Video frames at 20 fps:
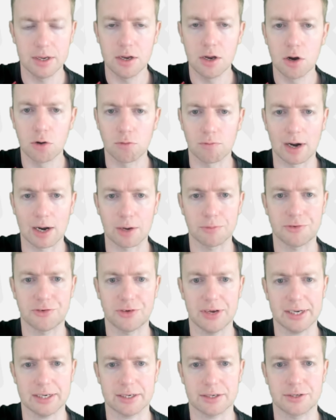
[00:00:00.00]
Round
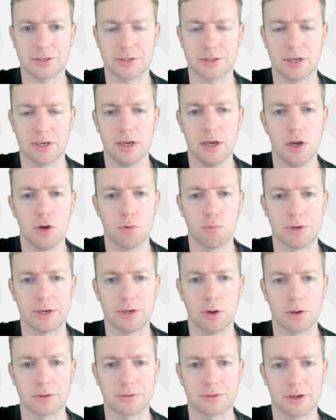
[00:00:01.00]
6. We
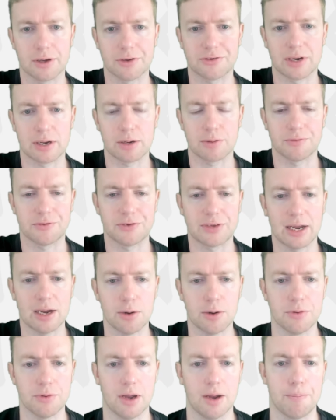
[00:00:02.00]
knocked ourselves
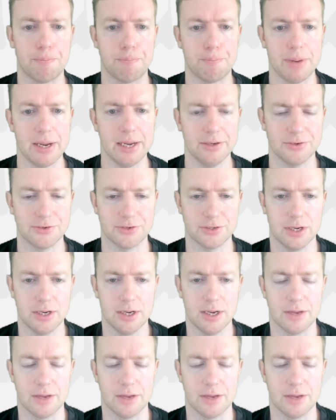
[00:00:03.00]
down a bit.